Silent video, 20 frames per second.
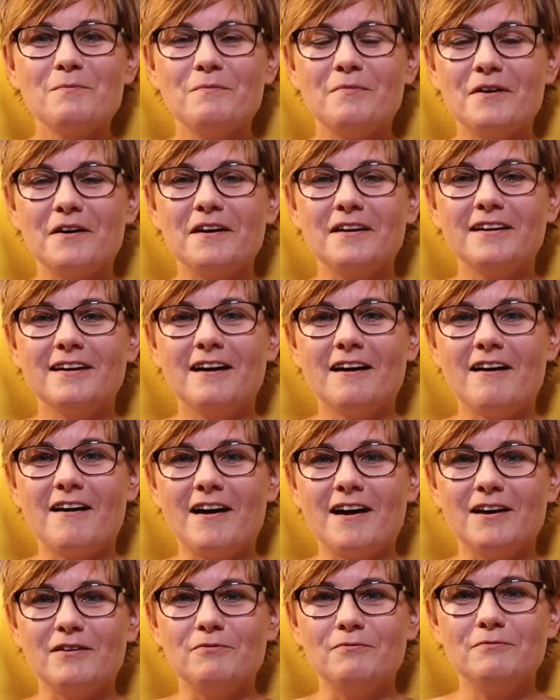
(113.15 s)
but
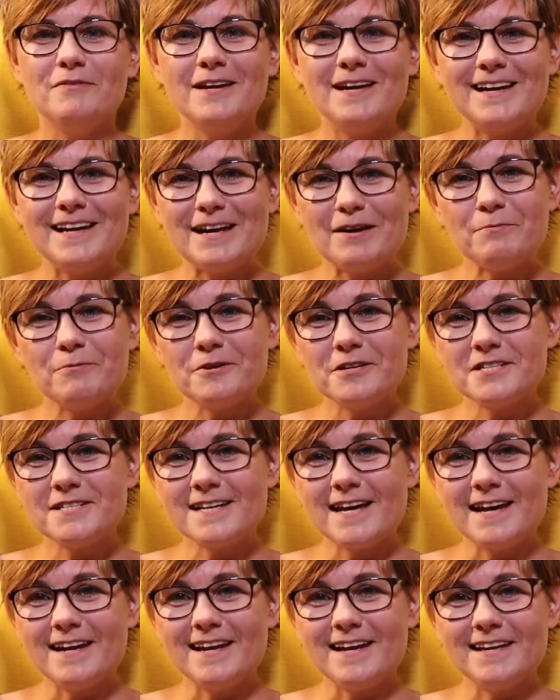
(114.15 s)
I really
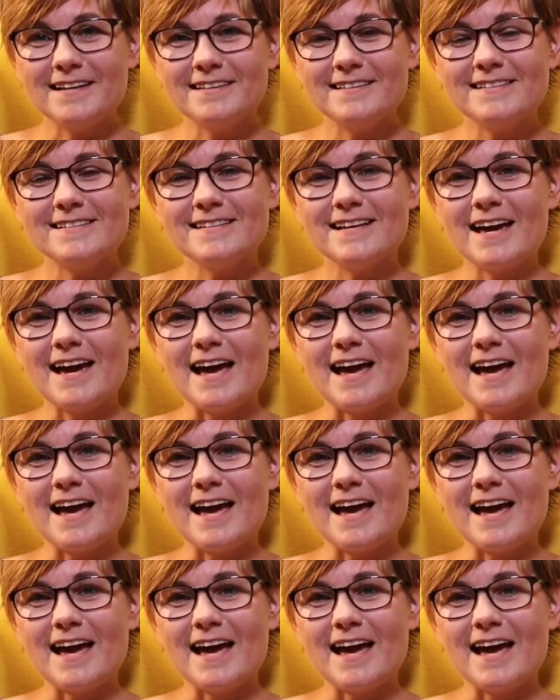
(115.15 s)
appreciate it,